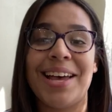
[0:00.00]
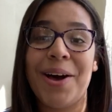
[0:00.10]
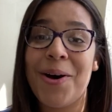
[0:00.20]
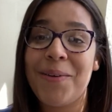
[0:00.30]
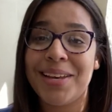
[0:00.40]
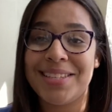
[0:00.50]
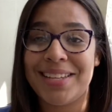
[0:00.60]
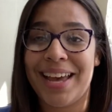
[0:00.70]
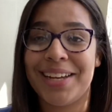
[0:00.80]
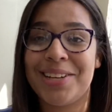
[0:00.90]
always
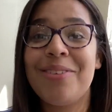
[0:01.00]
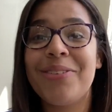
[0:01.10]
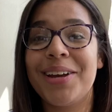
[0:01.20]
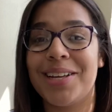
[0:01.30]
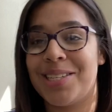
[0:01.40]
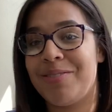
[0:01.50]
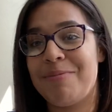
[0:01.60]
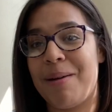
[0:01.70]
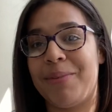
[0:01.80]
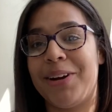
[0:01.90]
say, don't forget to
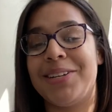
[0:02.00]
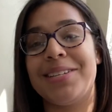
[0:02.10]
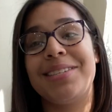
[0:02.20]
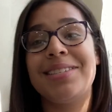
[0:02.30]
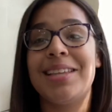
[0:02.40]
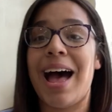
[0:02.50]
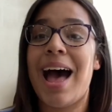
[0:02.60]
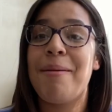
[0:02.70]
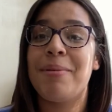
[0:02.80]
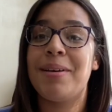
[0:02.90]
remember, just
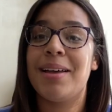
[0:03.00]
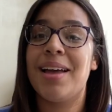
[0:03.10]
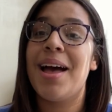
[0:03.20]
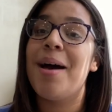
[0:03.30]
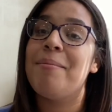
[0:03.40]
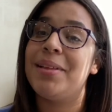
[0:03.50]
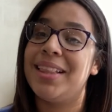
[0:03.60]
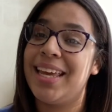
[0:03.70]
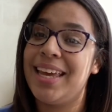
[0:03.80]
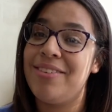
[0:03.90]
stop,
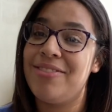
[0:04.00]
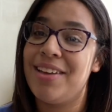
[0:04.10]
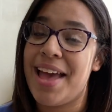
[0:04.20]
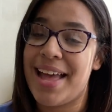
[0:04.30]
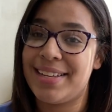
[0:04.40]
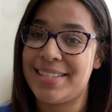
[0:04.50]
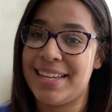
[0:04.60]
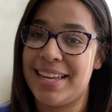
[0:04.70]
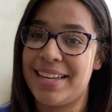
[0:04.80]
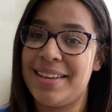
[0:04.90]
believe, and
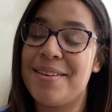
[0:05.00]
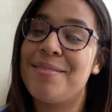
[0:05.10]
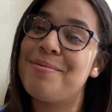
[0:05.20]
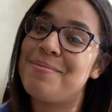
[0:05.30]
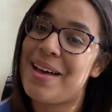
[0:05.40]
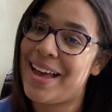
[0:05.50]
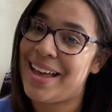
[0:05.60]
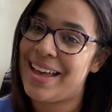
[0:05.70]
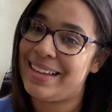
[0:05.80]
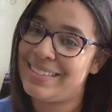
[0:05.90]
seek. Bye,
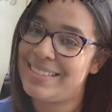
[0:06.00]
guys.